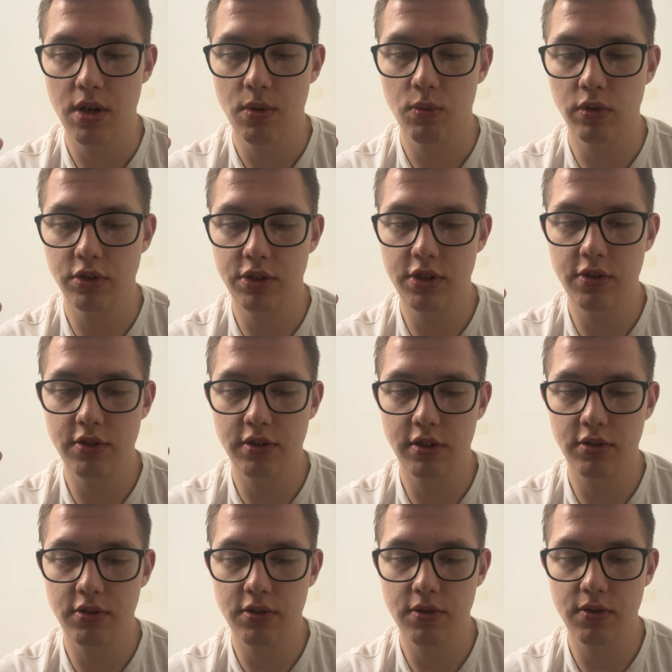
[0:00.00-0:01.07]
was used
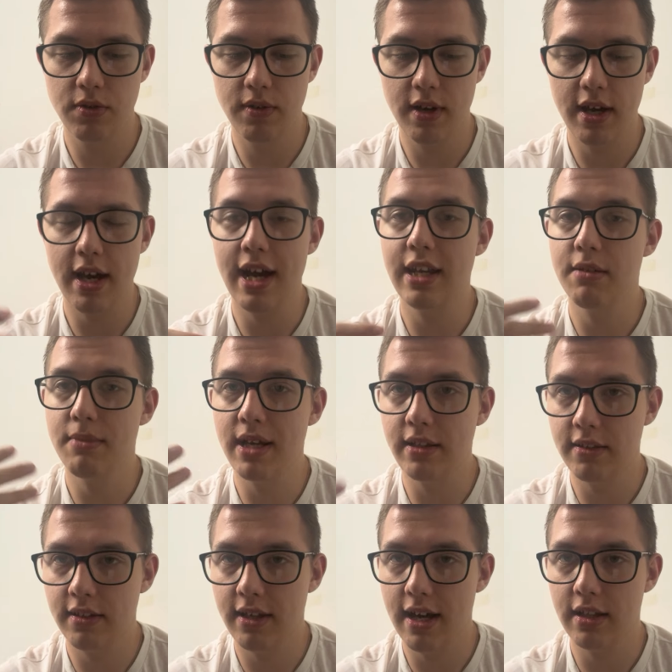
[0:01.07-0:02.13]
to animate